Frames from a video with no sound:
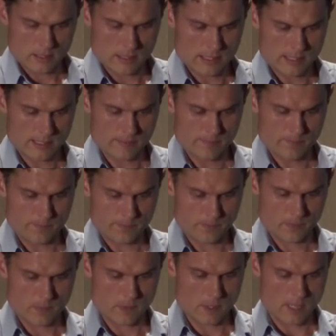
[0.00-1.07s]
Um,
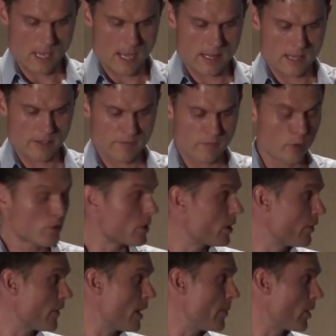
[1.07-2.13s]
and they've boosted
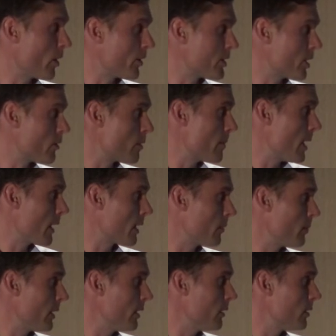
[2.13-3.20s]
the fiber content
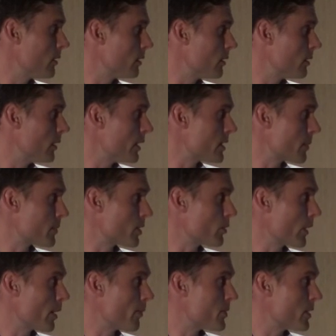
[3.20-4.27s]
remarkably. It's up to
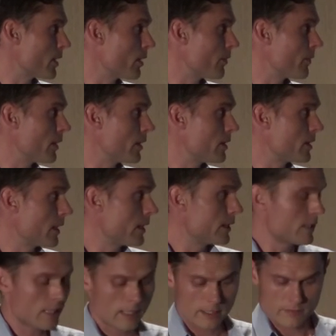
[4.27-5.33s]
20% of the da
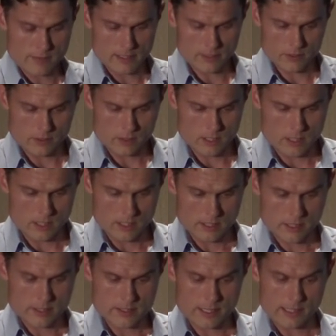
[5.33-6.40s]
daily value.
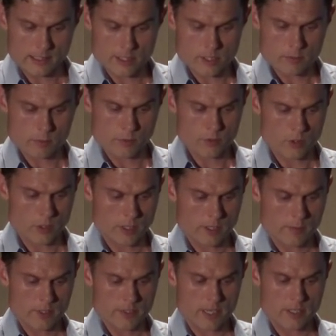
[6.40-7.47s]
There's negligible
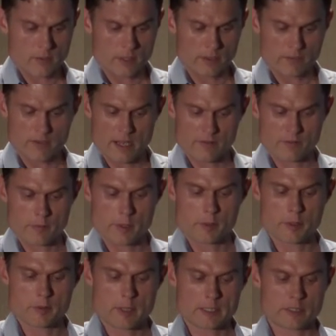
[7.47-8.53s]
sodium and saturated fat. From the
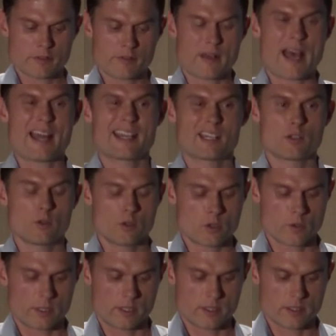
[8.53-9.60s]
perspective of adding
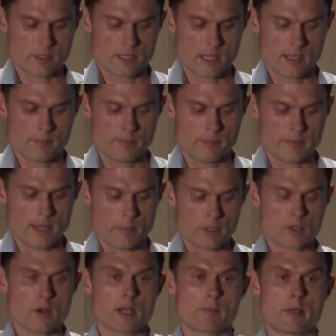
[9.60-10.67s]
nutrients um, that we
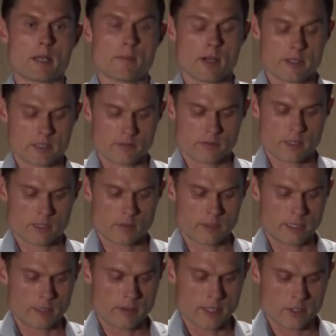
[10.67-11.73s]
try to minimize, they've done a
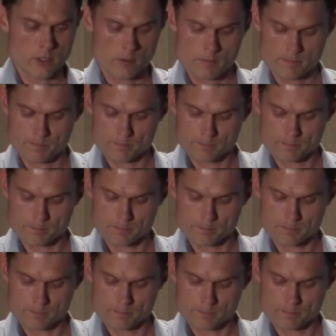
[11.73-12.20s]
really great job.